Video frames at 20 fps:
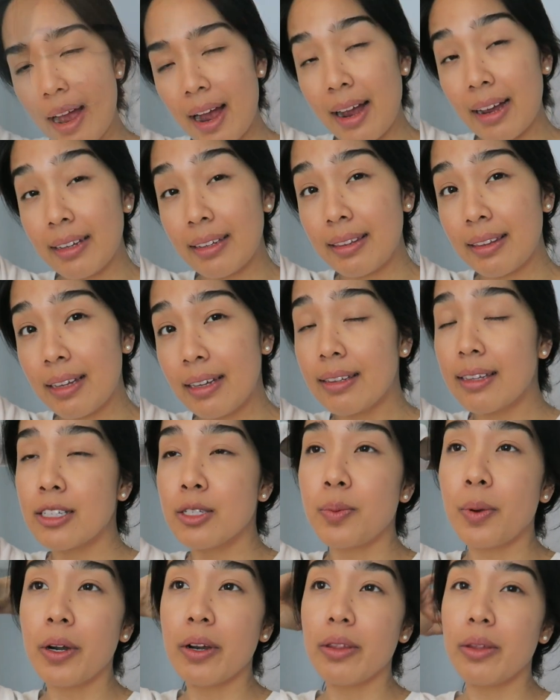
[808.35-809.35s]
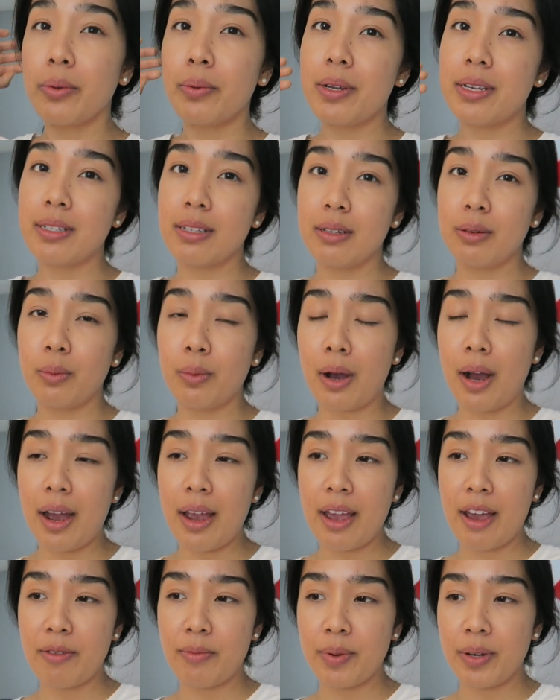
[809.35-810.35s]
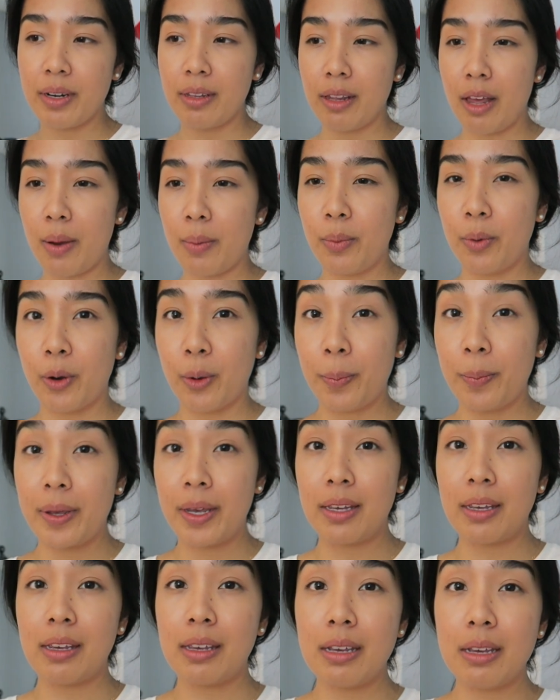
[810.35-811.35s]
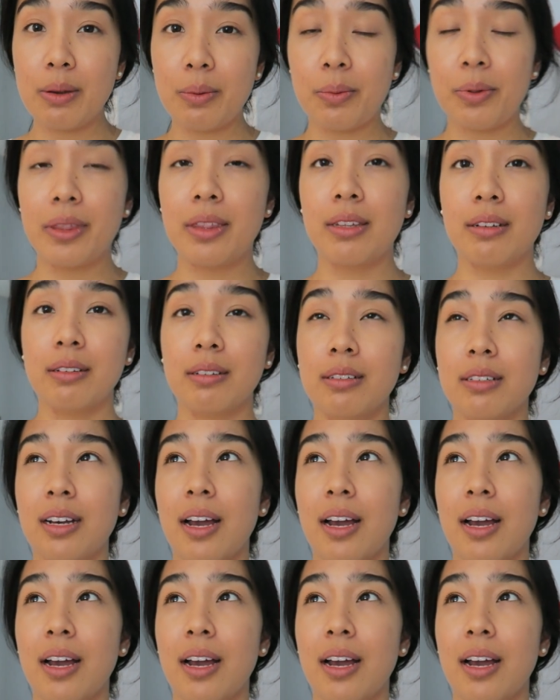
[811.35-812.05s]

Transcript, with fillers: I think that's part of the reason why I've been a lot more picky with the